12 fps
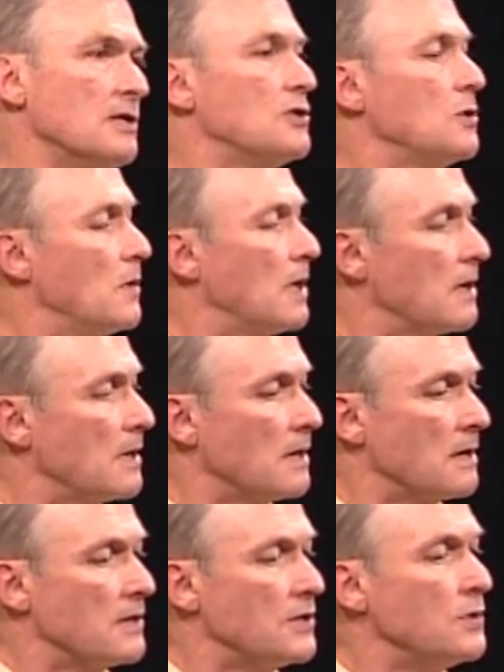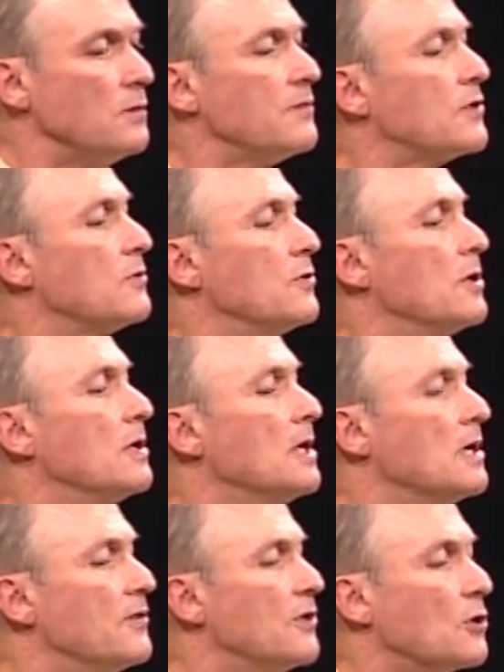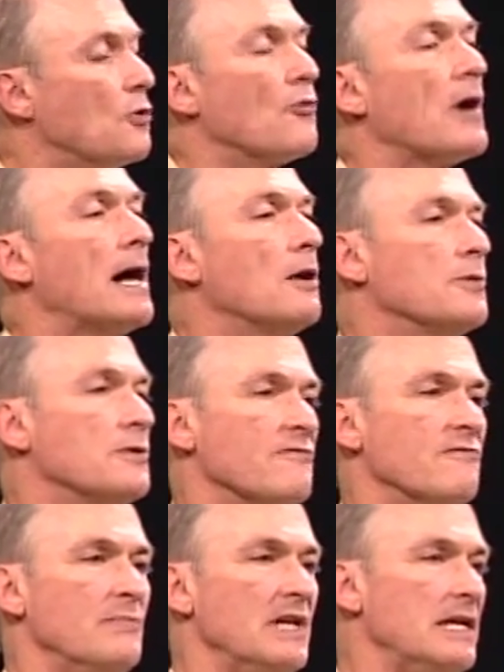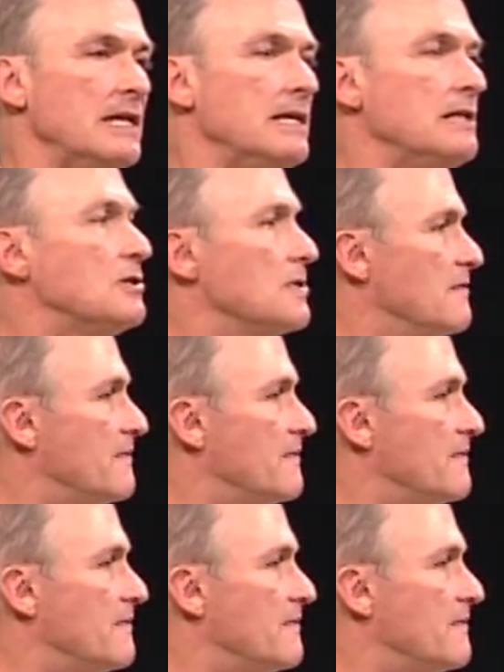to our youth, to the ground of being, to the